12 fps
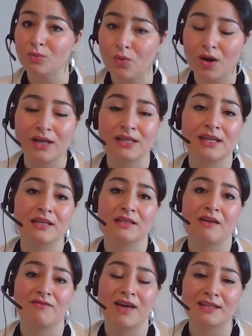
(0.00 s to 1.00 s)
why getting
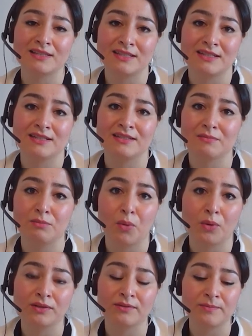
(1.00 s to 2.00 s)
that vaccine is
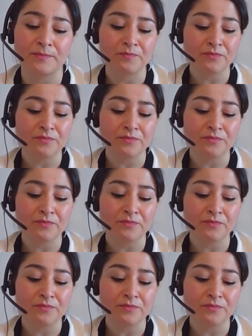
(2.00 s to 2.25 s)
important.